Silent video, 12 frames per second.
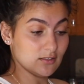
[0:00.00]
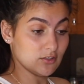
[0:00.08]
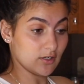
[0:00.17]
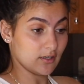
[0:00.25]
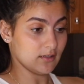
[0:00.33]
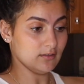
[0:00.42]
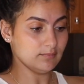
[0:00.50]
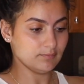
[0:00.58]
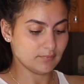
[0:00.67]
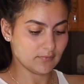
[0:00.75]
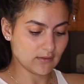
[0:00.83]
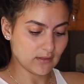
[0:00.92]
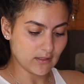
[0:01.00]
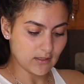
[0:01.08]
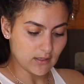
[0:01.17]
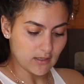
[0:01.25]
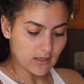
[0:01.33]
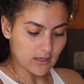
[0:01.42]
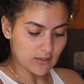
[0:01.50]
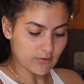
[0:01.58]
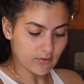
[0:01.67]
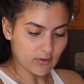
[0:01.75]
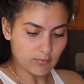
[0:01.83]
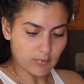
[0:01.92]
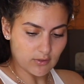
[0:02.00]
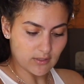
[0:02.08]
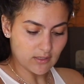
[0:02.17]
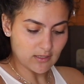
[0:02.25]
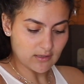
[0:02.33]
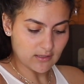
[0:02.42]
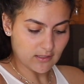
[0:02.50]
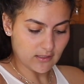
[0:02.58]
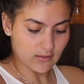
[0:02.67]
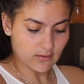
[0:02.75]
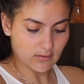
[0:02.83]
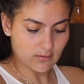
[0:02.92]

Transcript: of chicken and you're going to put it in the